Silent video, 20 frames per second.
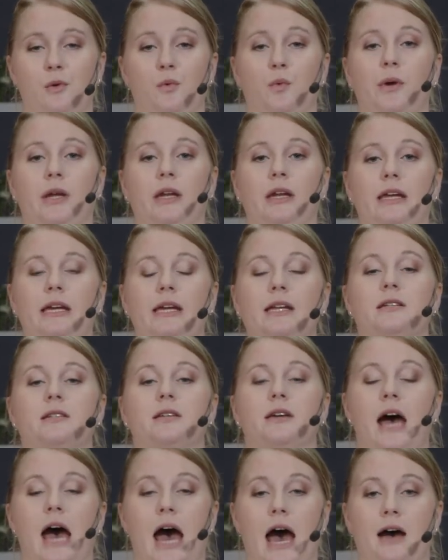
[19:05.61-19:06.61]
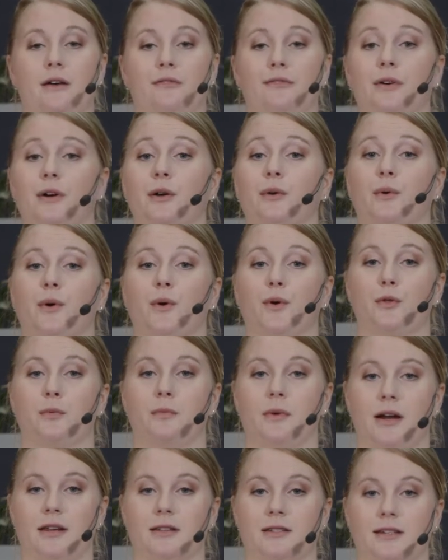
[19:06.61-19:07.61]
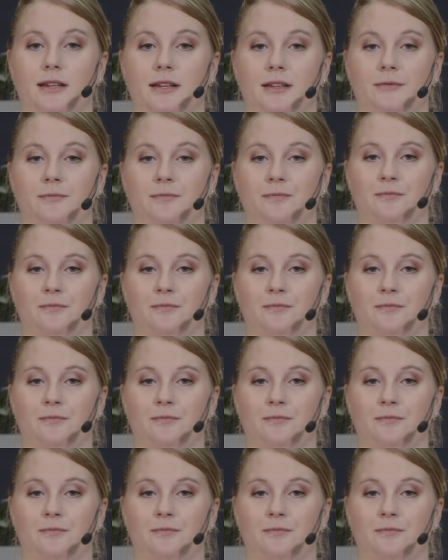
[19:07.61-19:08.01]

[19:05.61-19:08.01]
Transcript: We need to have a growth mindset